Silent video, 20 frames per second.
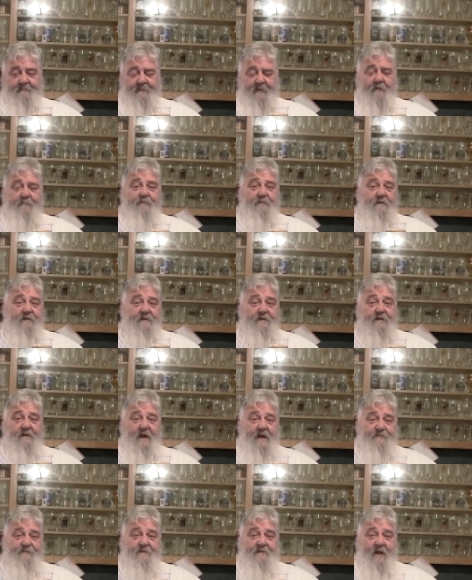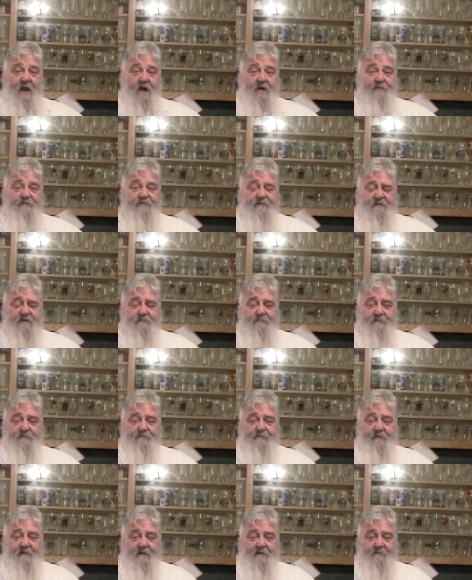hopefully it hasn't lost any of its
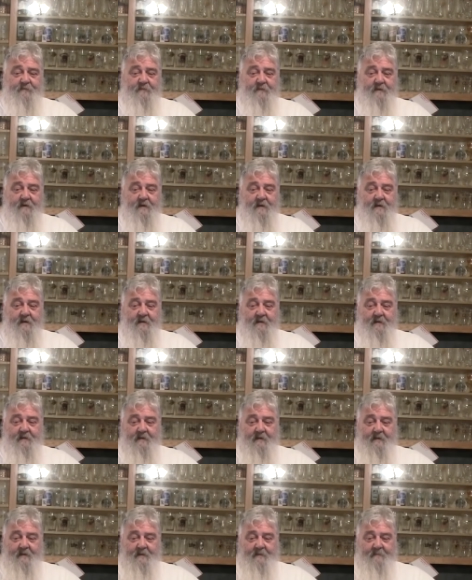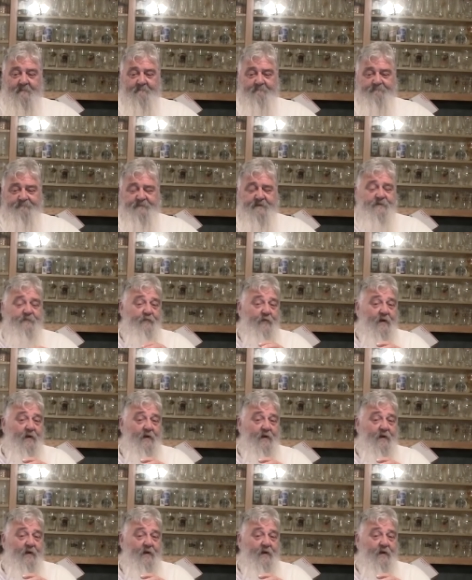flavor. Uh, didn't